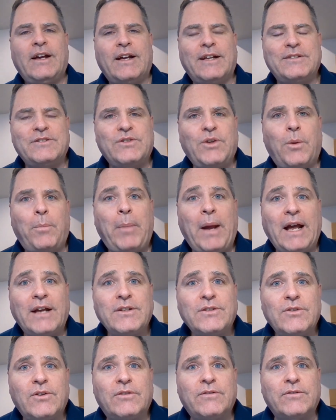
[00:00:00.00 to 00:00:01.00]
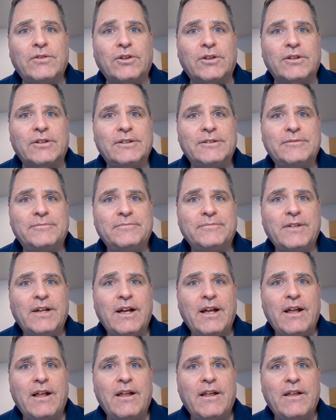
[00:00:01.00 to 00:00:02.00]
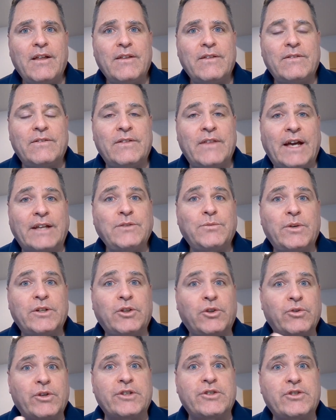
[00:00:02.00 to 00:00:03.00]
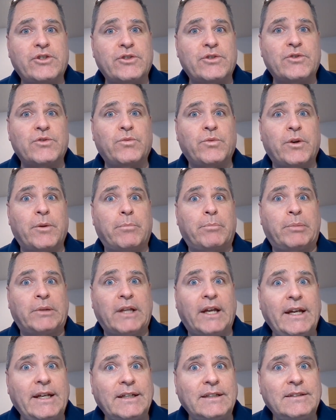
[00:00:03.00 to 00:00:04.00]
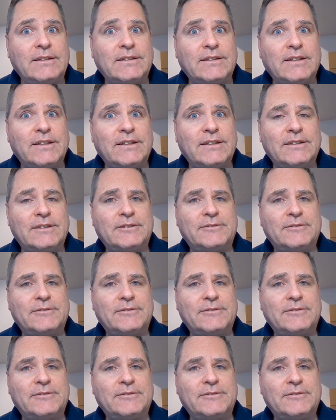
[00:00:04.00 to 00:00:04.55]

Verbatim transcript: And so Passover, that's what Christians replaced